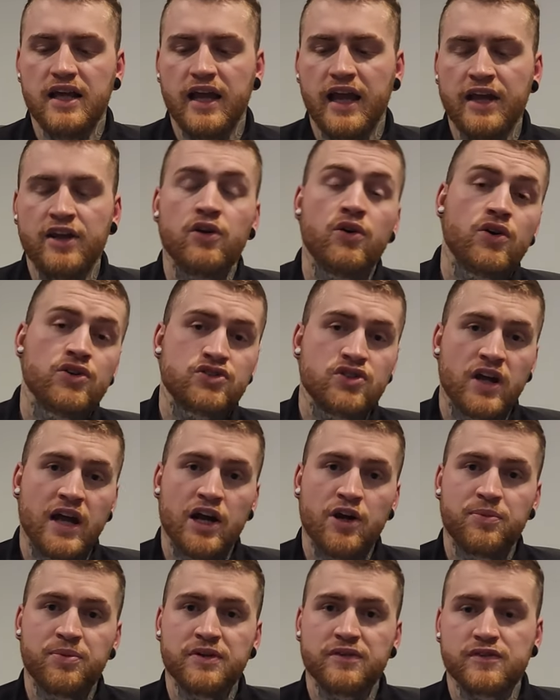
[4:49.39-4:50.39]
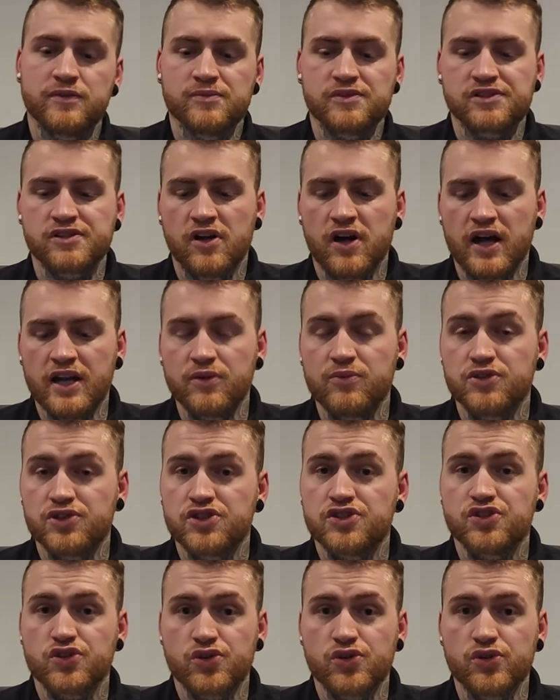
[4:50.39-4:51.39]
and also help it from sliding, which
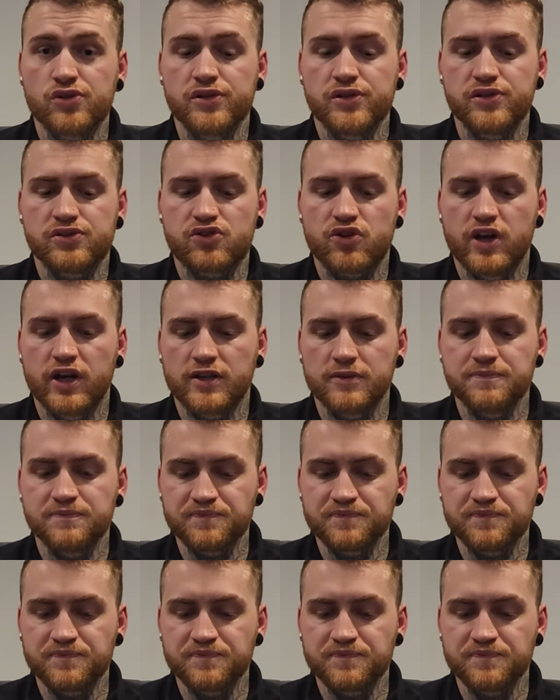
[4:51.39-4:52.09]
is a cool little trick.